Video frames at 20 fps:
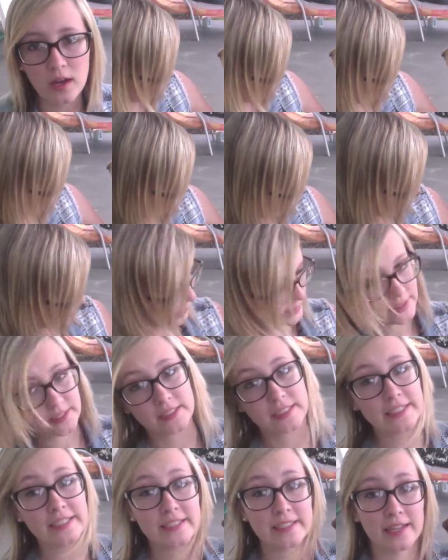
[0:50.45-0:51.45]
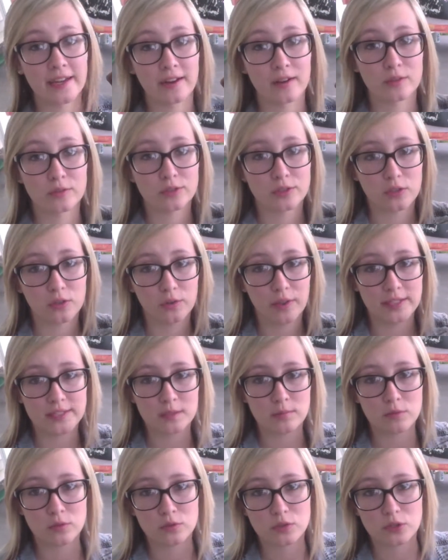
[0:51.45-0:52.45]
I'm 19 now, so that's
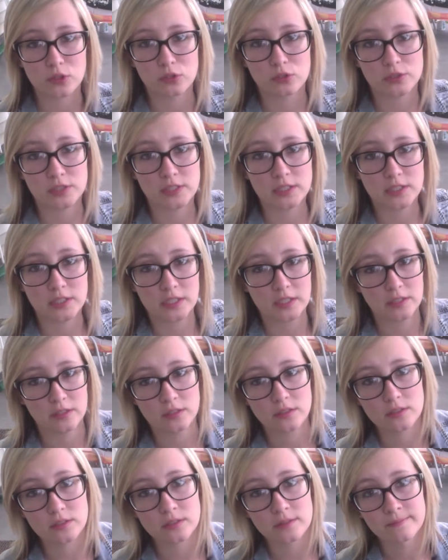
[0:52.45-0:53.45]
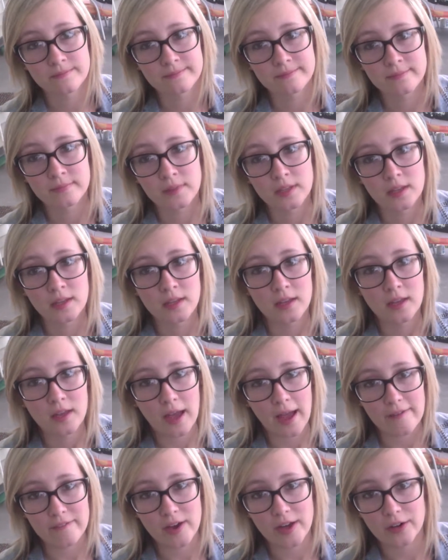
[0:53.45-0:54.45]
almost 13 years.
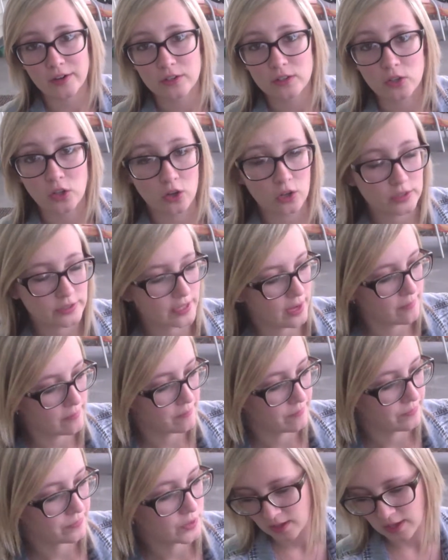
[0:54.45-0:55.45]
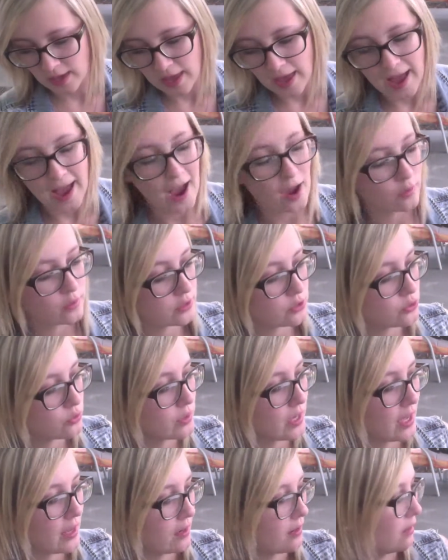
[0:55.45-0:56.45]
I've had her a long time. How did you
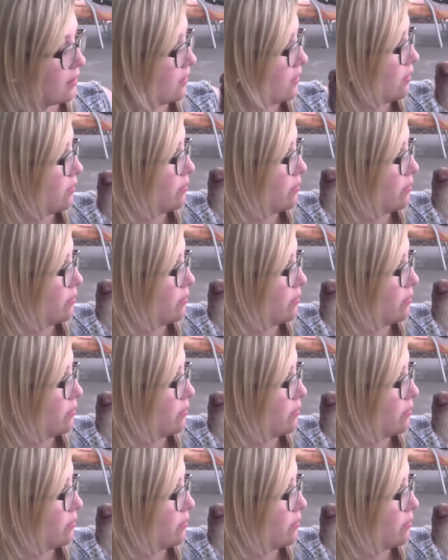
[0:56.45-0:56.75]
get her?